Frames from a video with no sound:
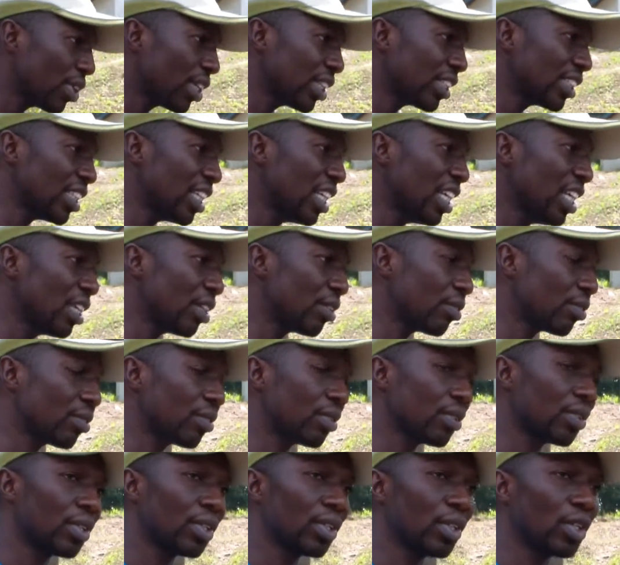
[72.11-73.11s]
a slave,
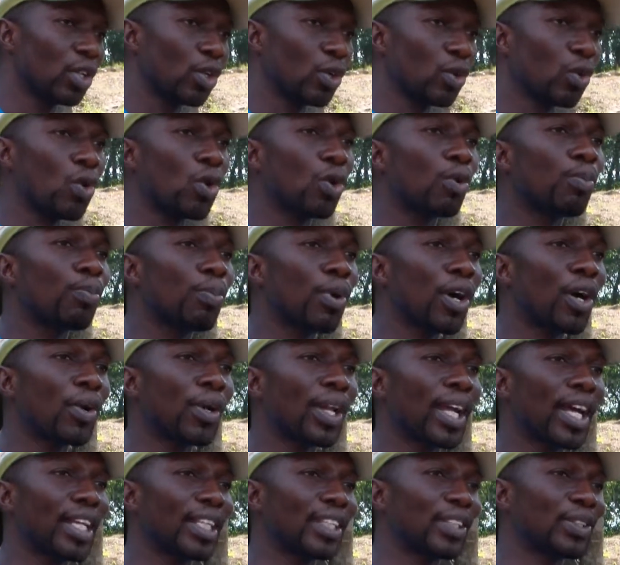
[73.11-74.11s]

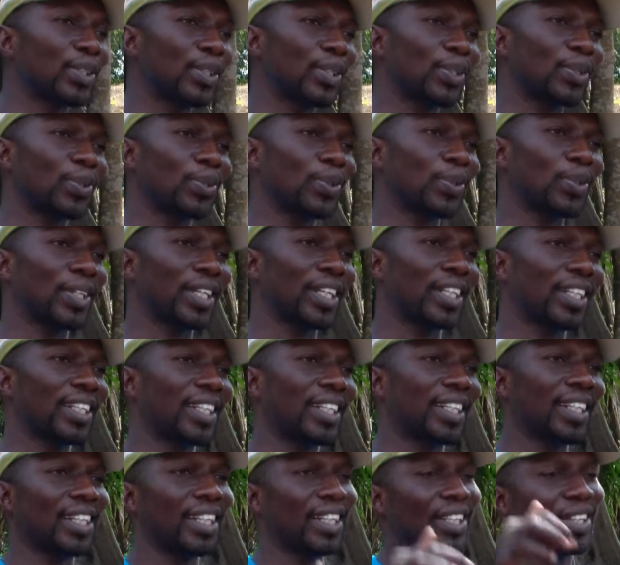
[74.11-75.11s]
gunpowder is included.
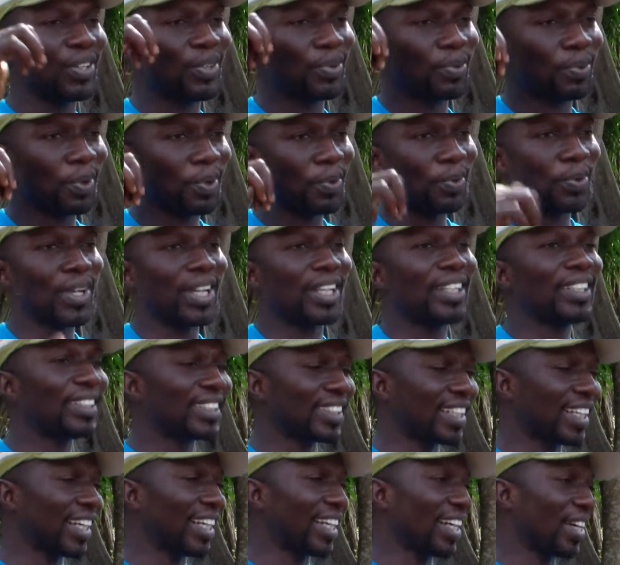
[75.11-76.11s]
When we
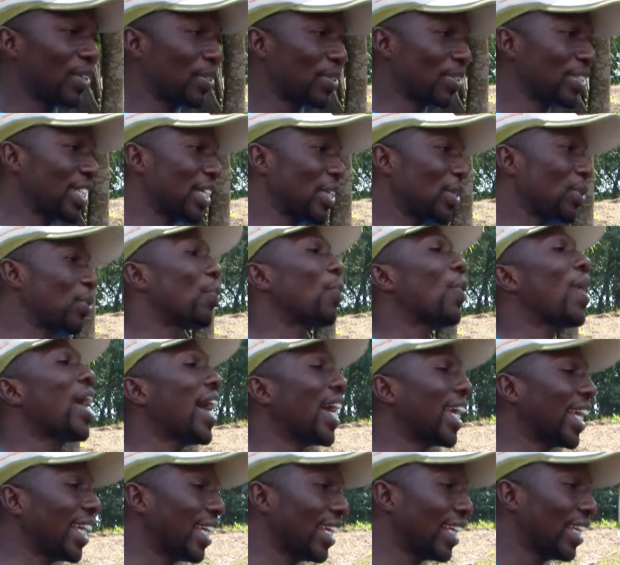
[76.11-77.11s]
enter, I'll tell you
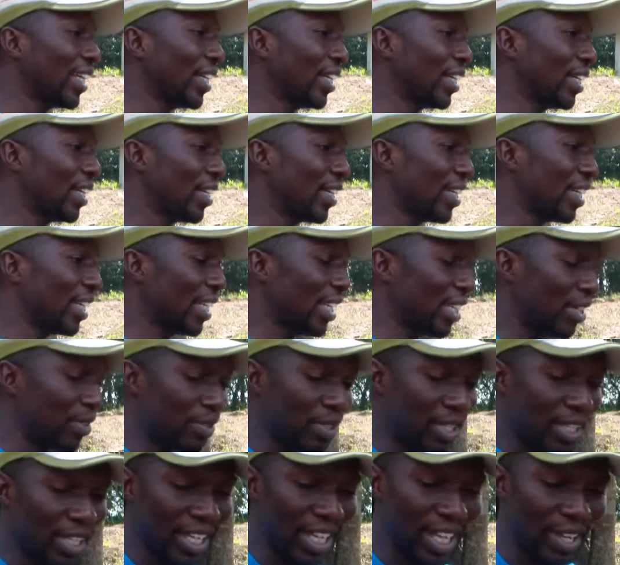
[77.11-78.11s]
why. If
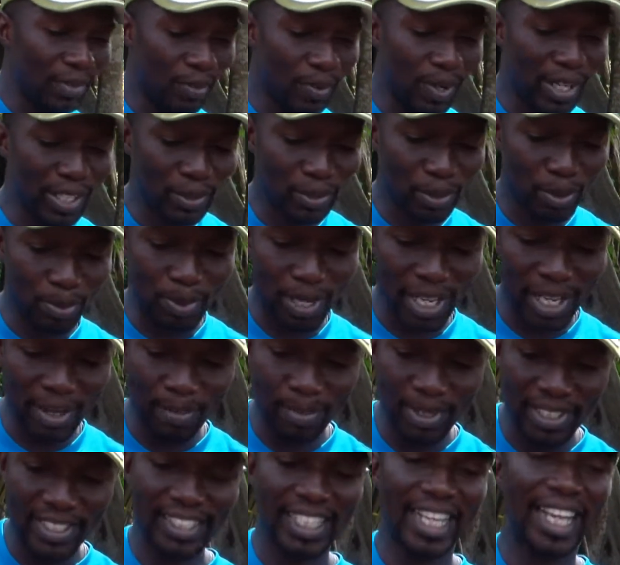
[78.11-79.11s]
they want to buy
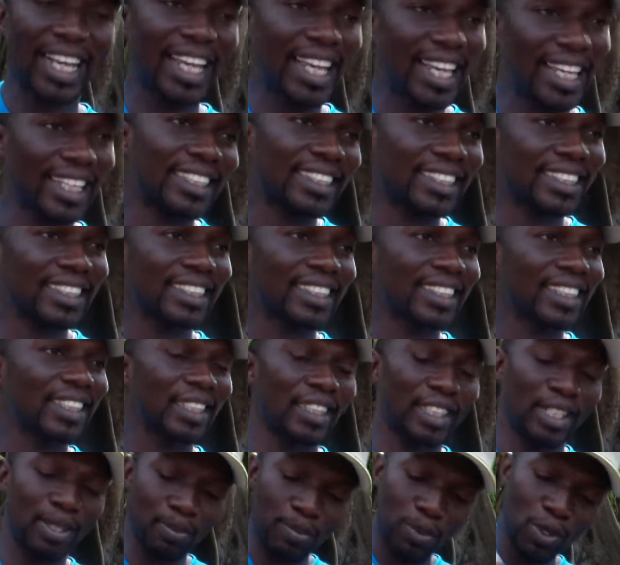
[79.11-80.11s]
Mr. X,
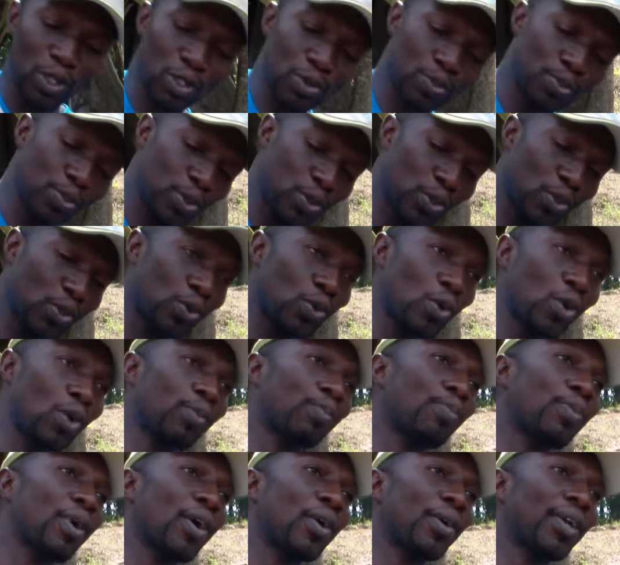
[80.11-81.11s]
they must put
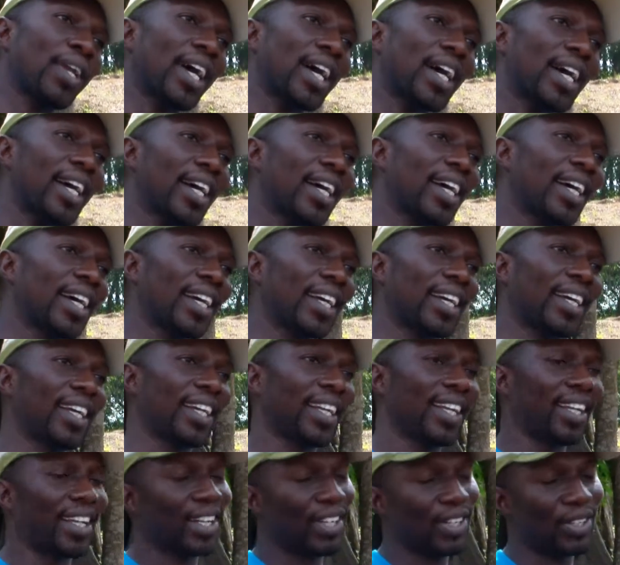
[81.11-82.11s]
gunpowder.
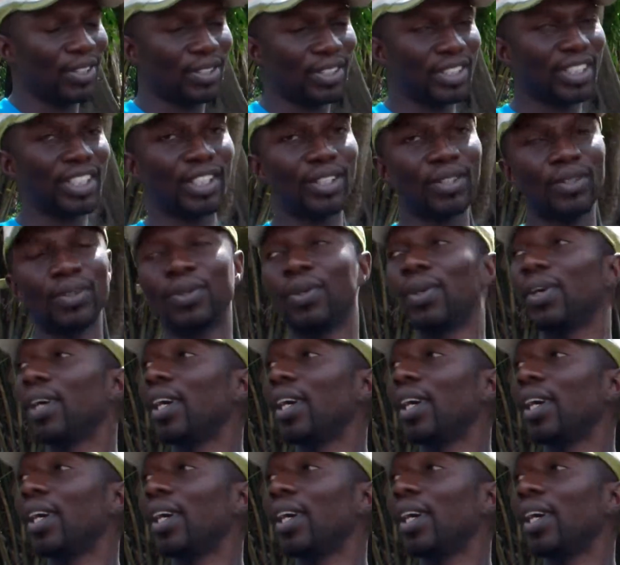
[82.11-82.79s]
I'll tell you.